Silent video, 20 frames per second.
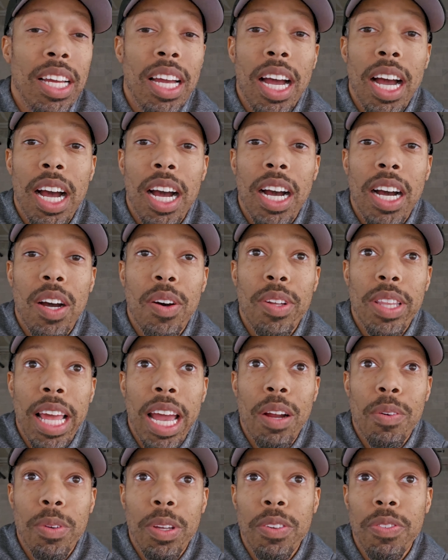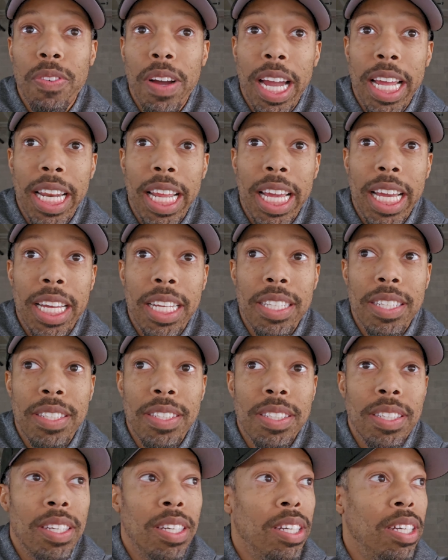
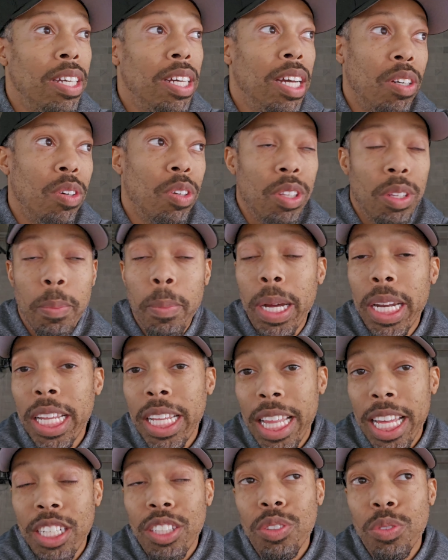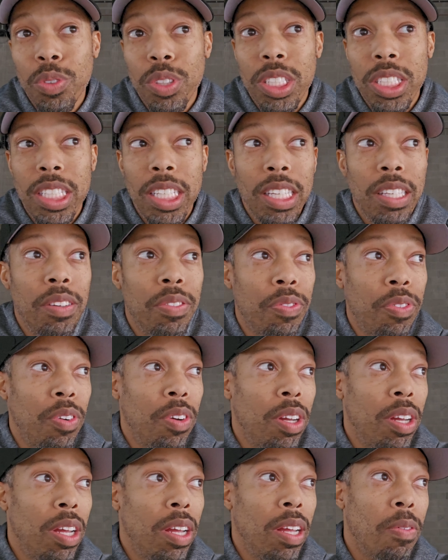refinance, on the money that you receive
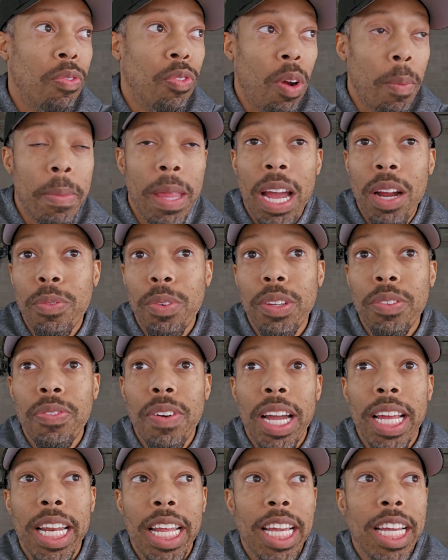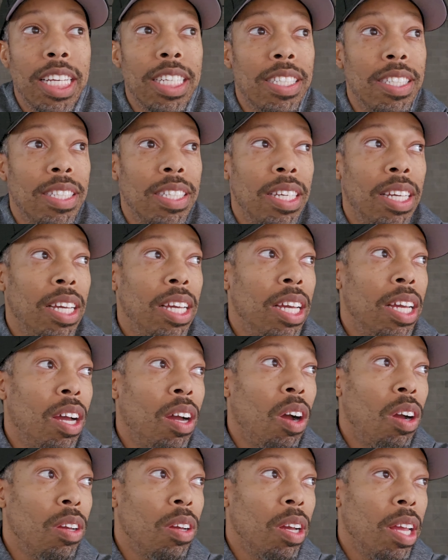from that refinance.
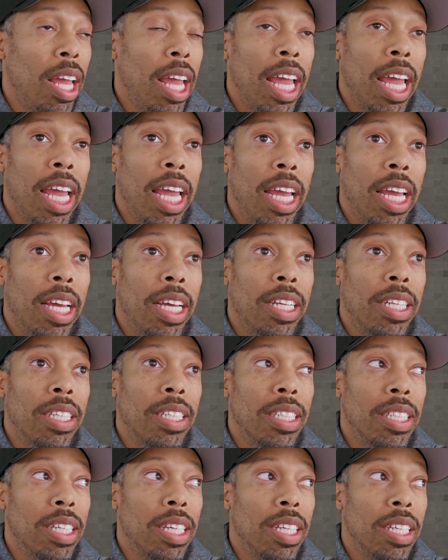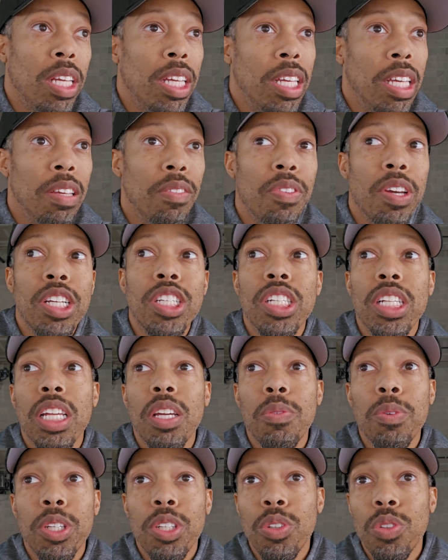And eventually
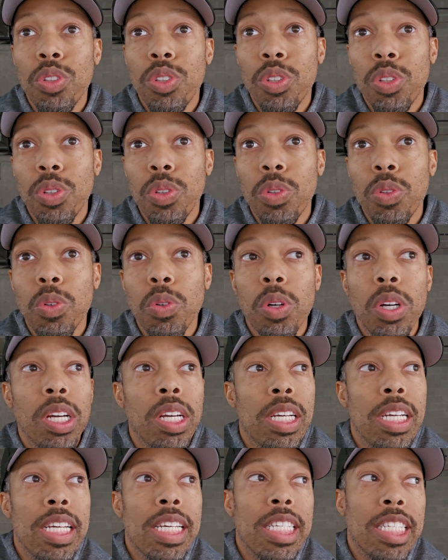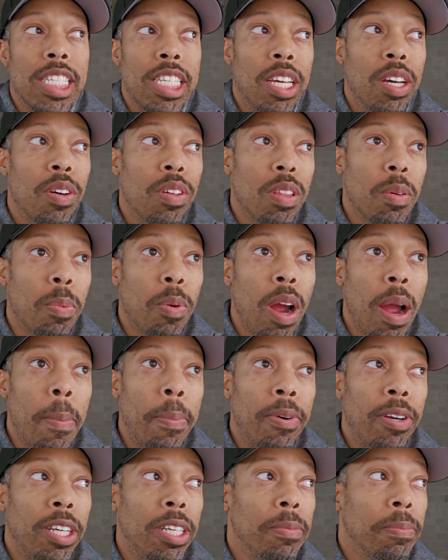when you do sell the
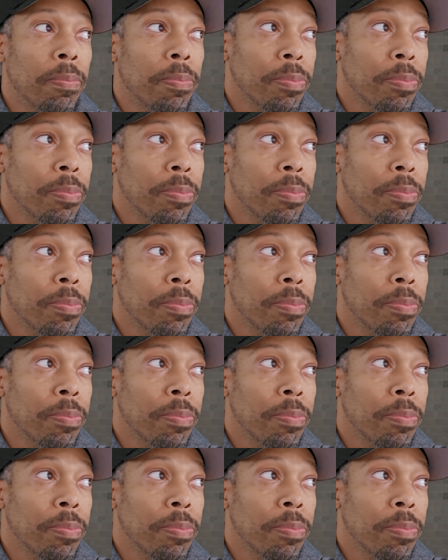property,